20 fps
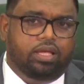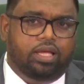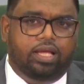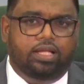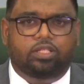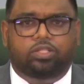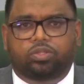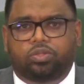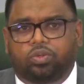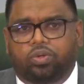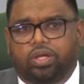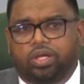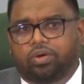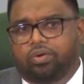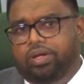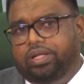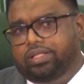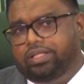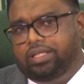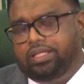ensuring
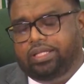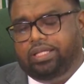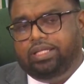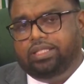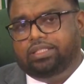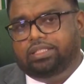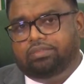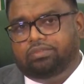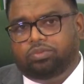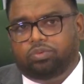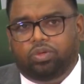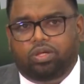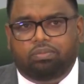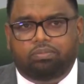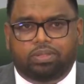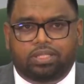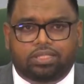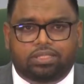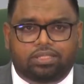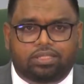greater ease of doing
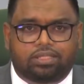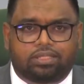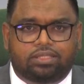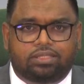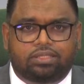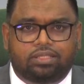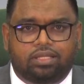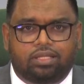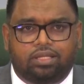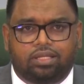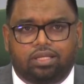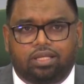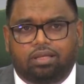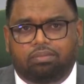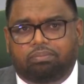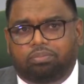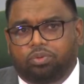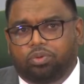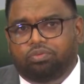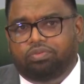business,
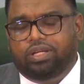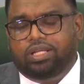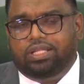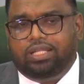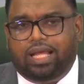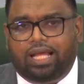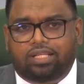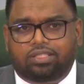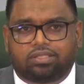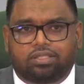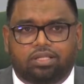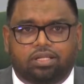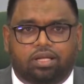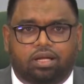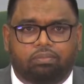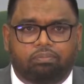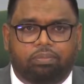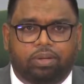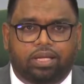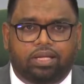improving national
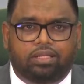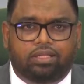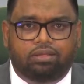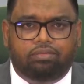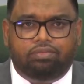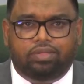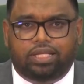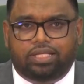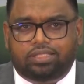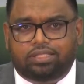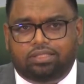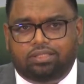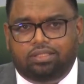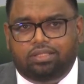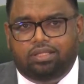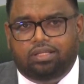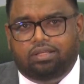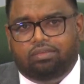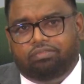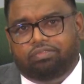competitiveness,
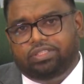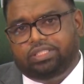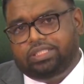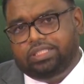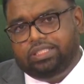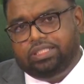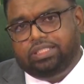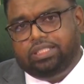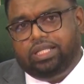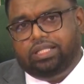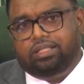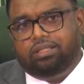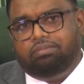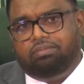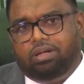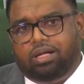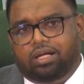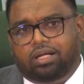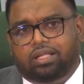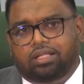facilitating
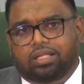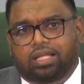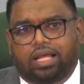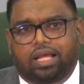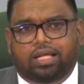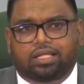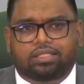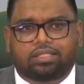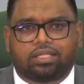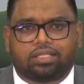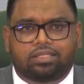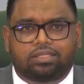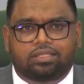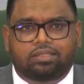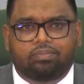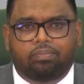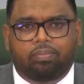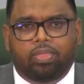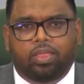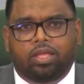market
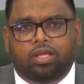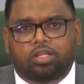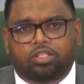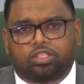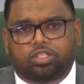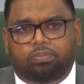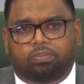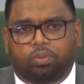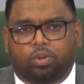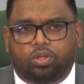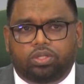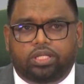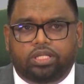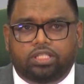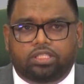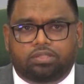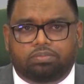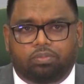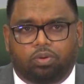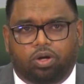access,
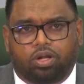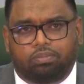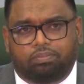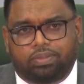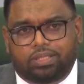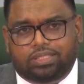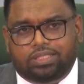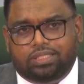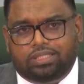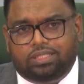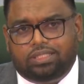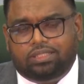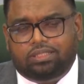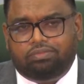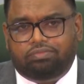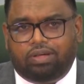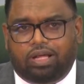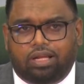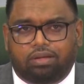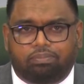supporting small businesses
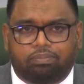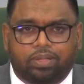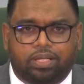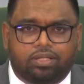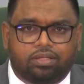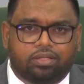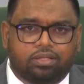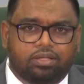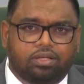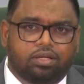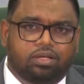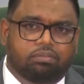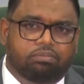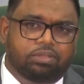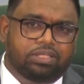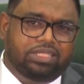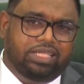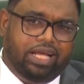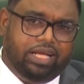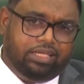development,
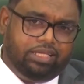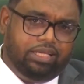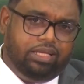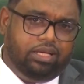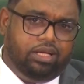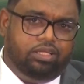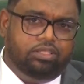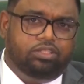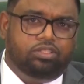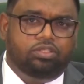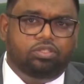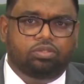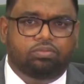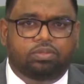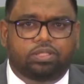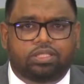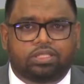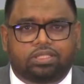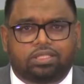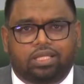protecting
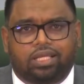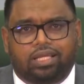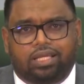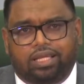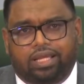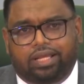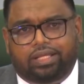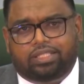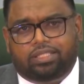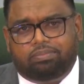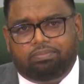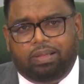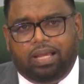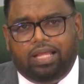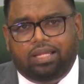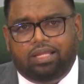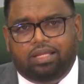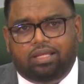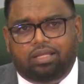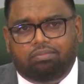consumers,
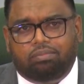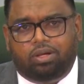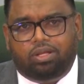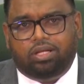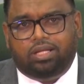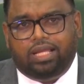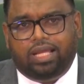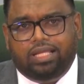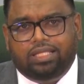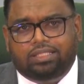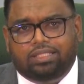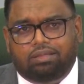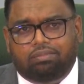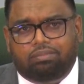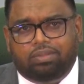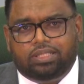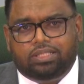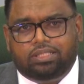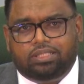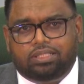expanding and modernizing
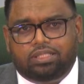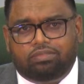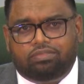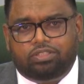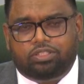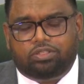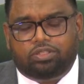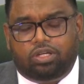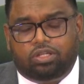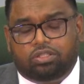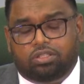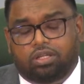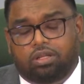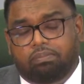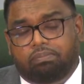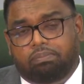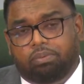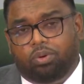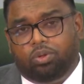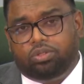business infrastructure, and
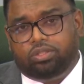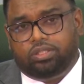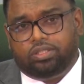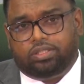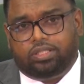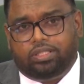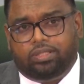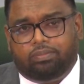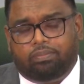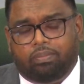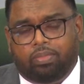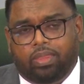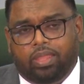importantly,